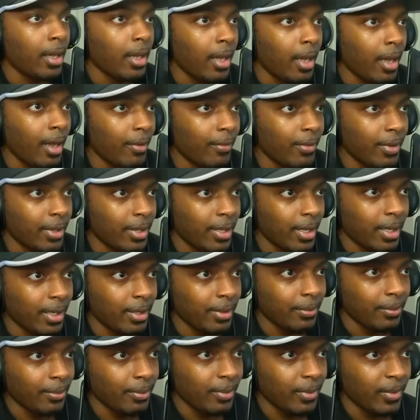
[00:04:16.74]
everything
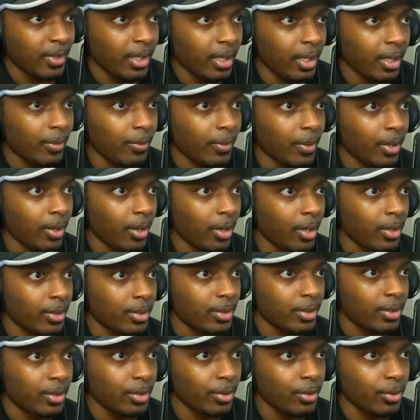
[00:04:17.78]
in regards
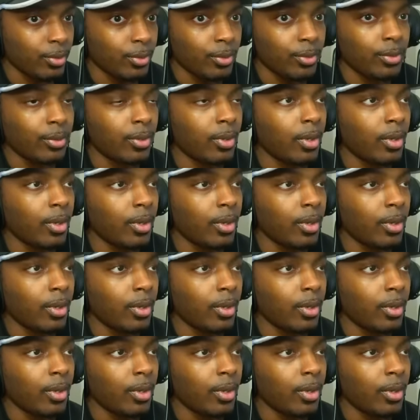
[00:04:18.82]
to